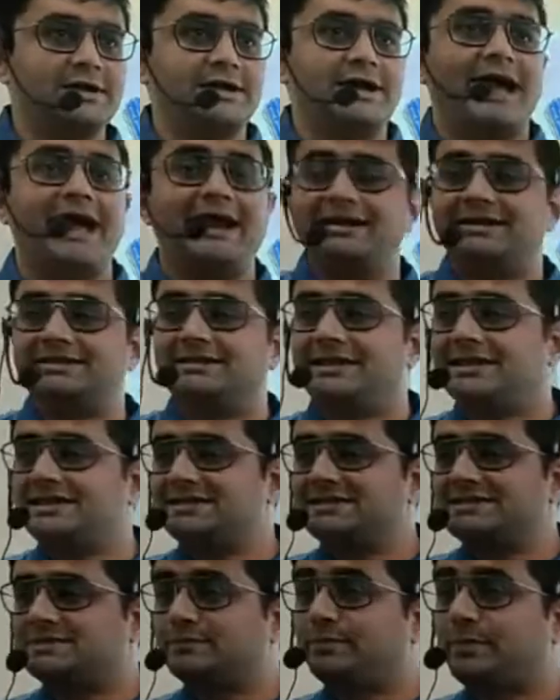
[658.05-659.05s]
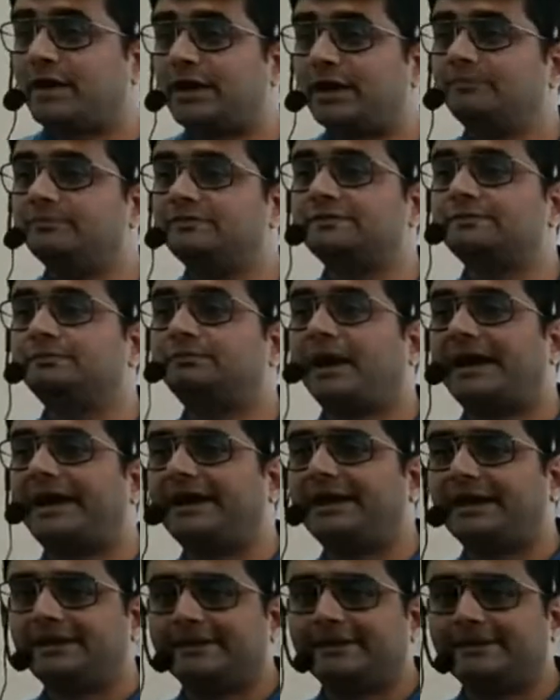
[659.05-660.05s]
and these becomes
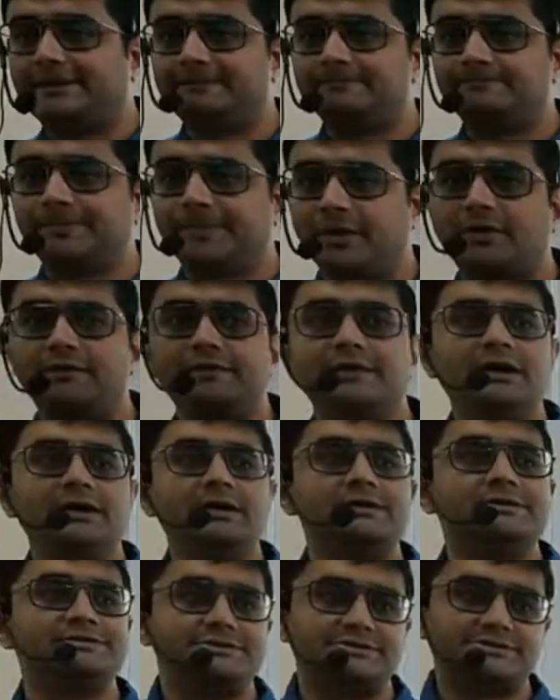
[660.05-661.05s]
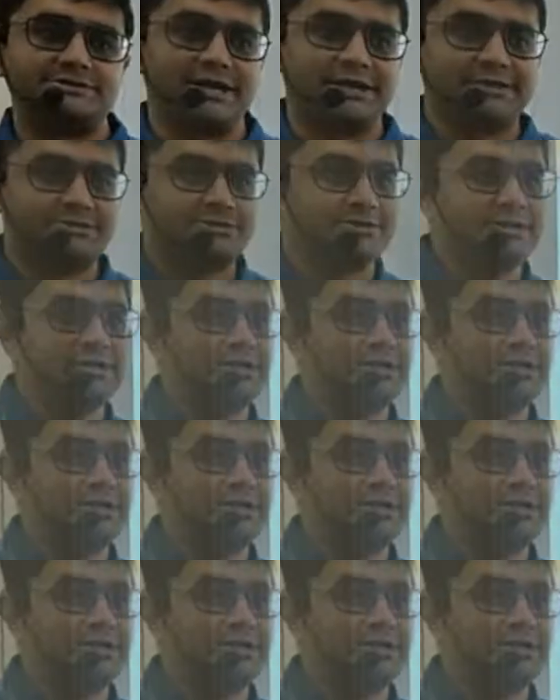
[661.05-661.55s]
binding on the state.